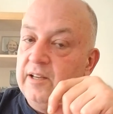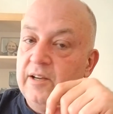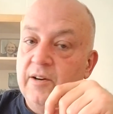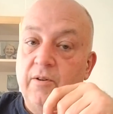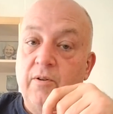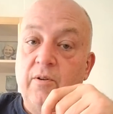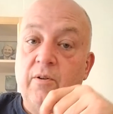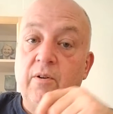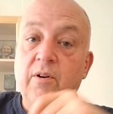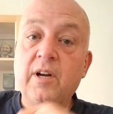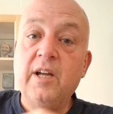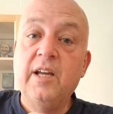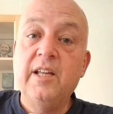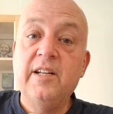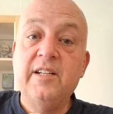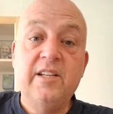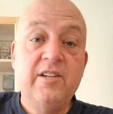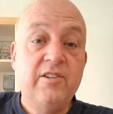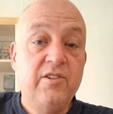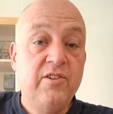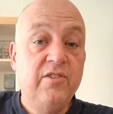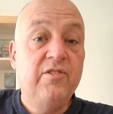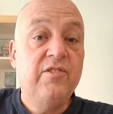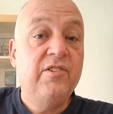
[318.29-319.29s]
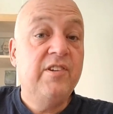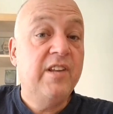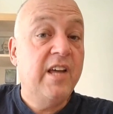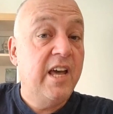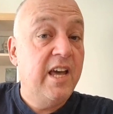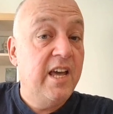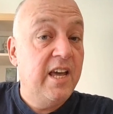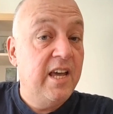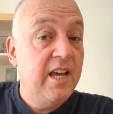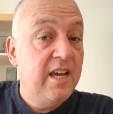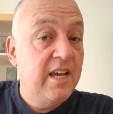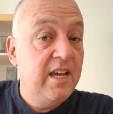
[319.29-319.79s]
Or did you
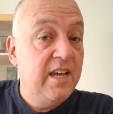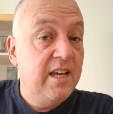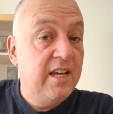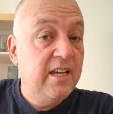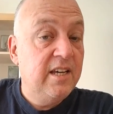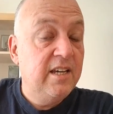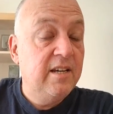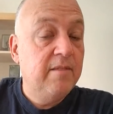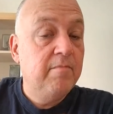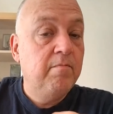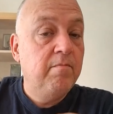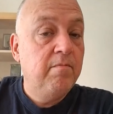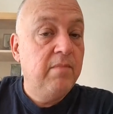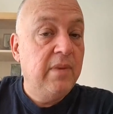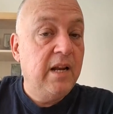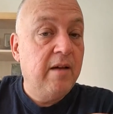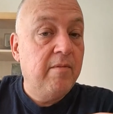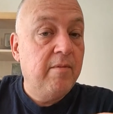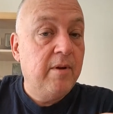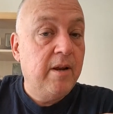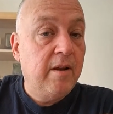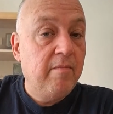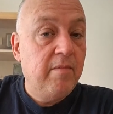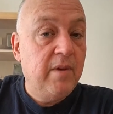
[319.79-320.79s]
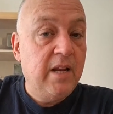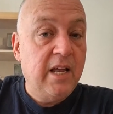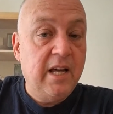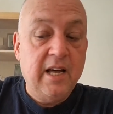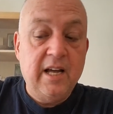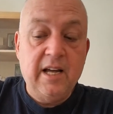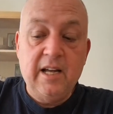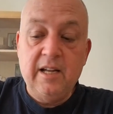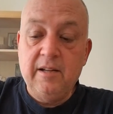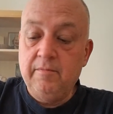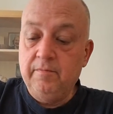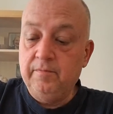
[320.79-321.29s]
say blah blah
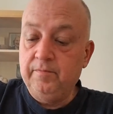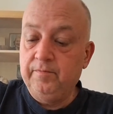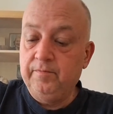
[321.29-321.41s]
blah?